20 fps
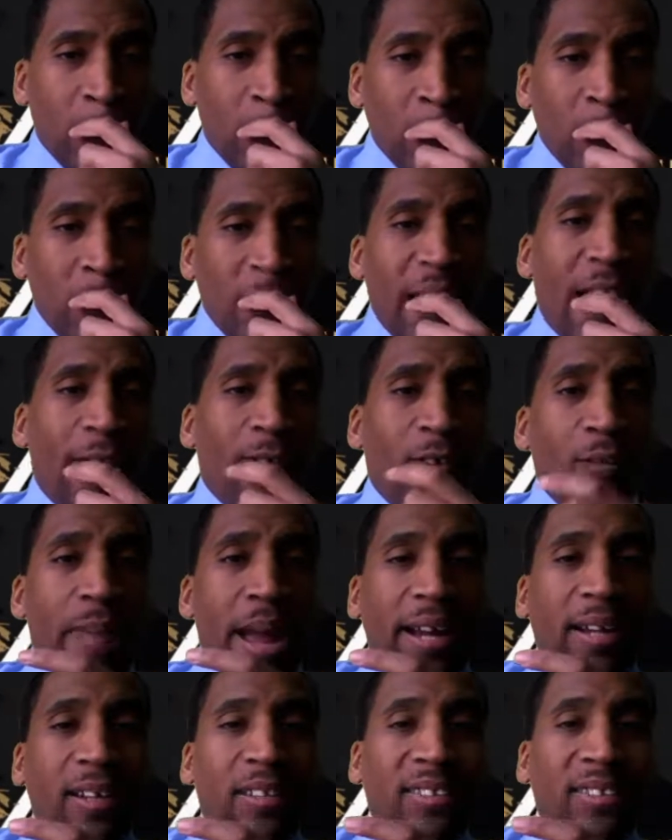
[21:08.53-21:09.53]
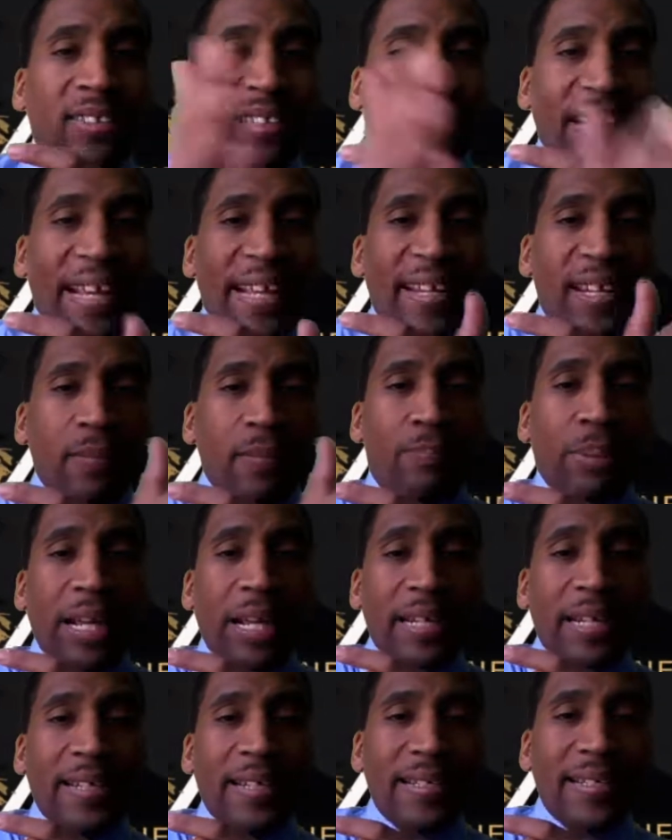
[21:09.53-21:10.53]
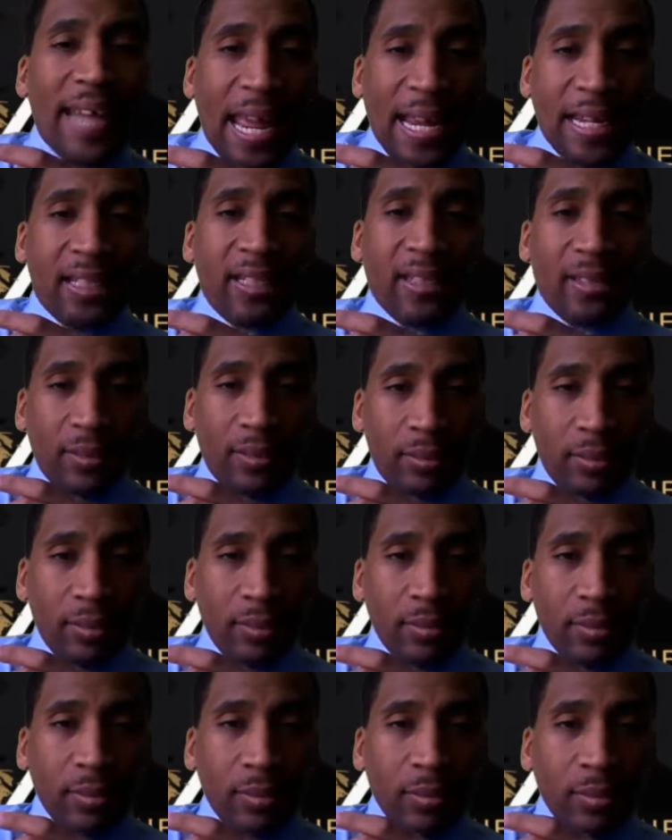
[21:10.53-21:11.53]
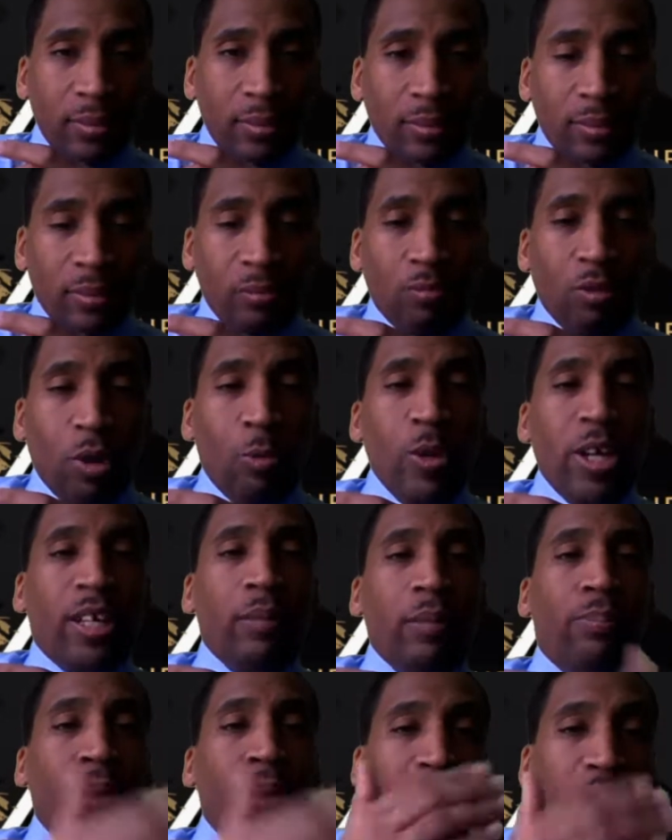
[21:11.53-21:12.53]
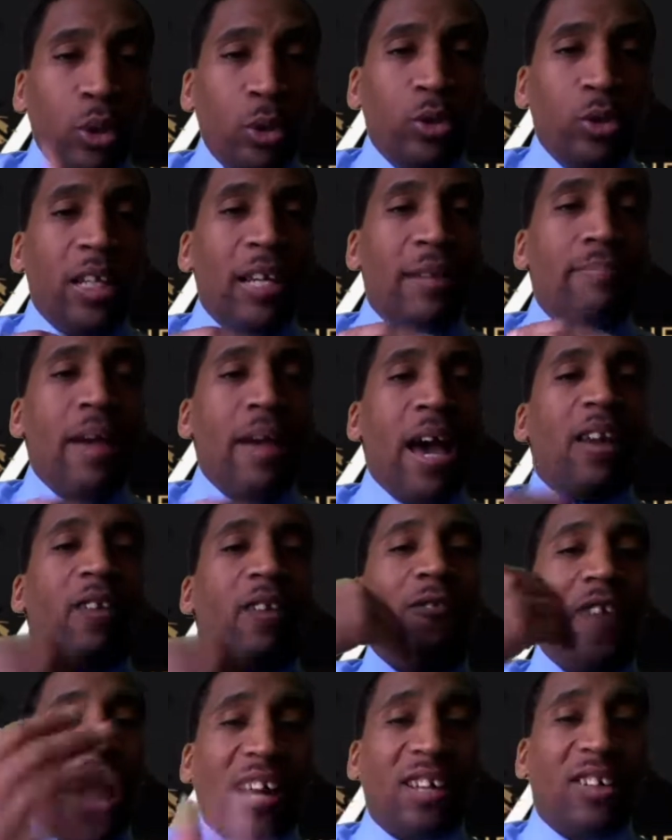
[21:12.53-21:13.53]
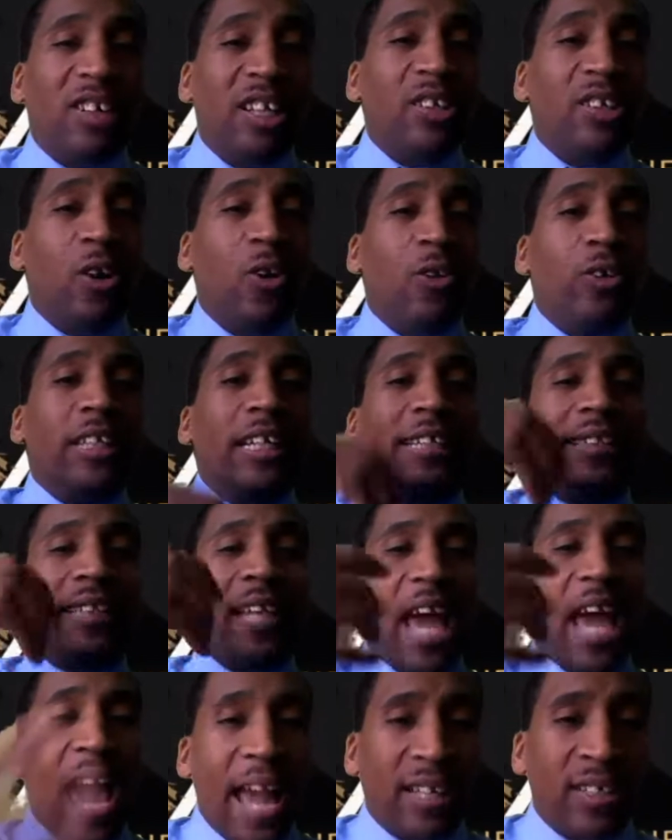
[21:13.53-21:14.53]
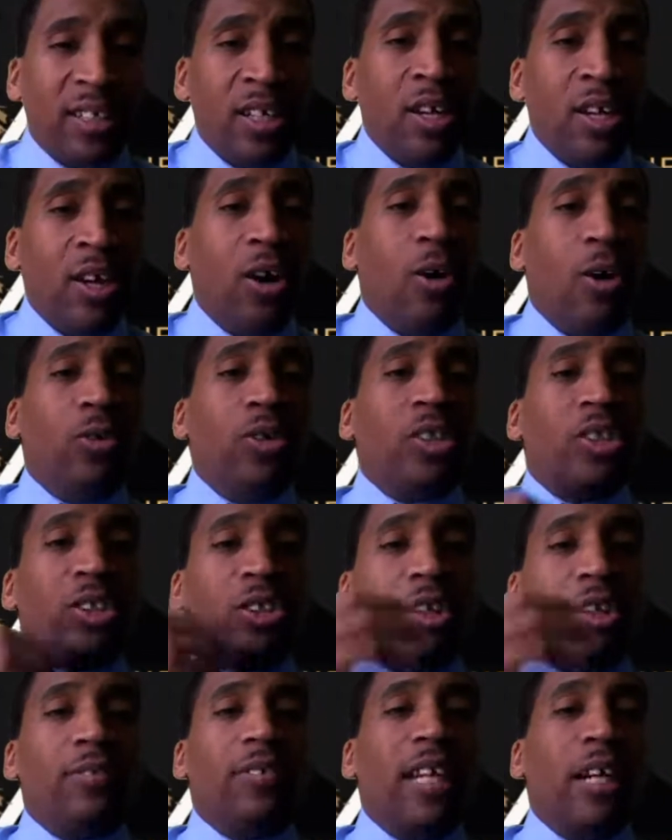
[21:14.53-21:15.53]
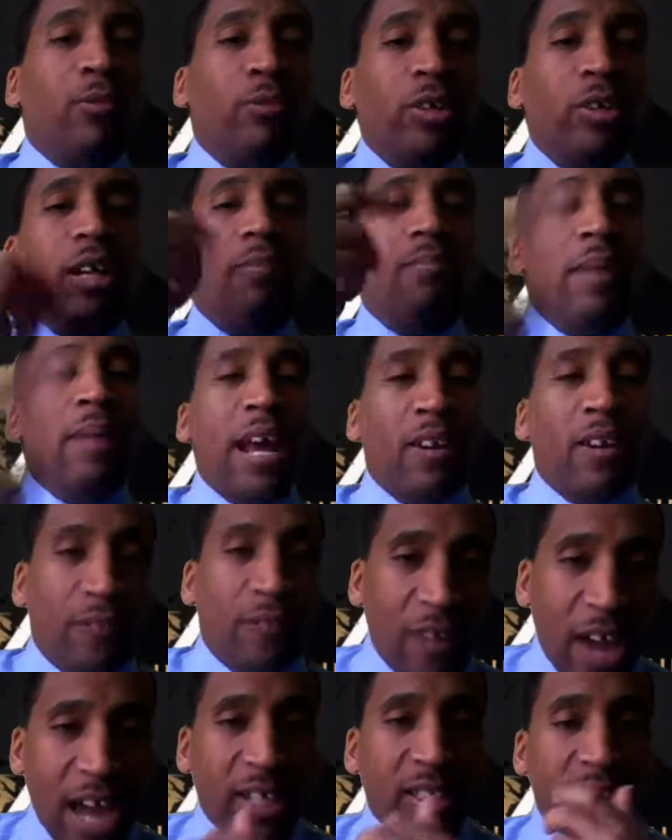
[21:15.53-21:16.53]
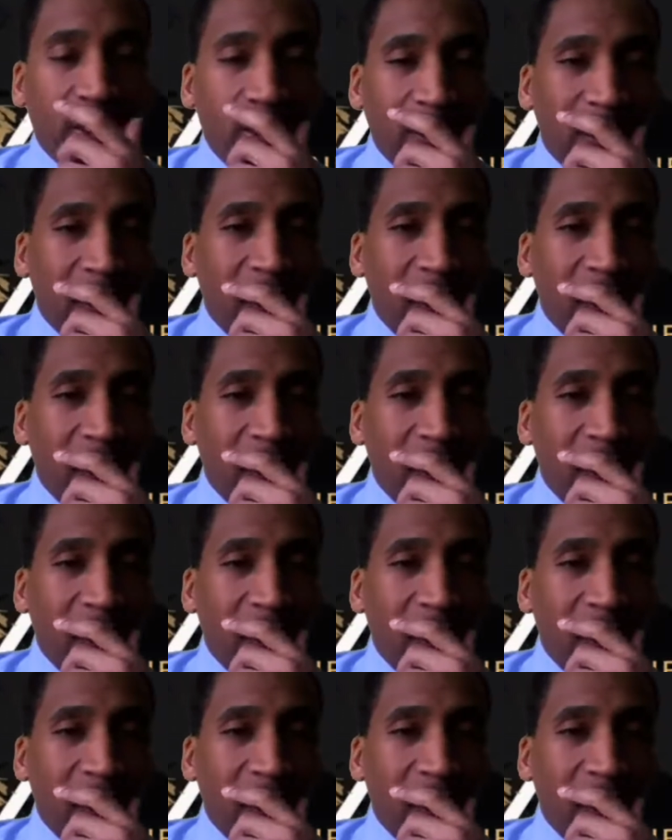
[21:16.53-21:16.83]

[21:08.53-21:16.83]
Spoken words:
That will make us an independent nation where we can produce and manufacture and don't get taxed on the stuff that we are manufacturing.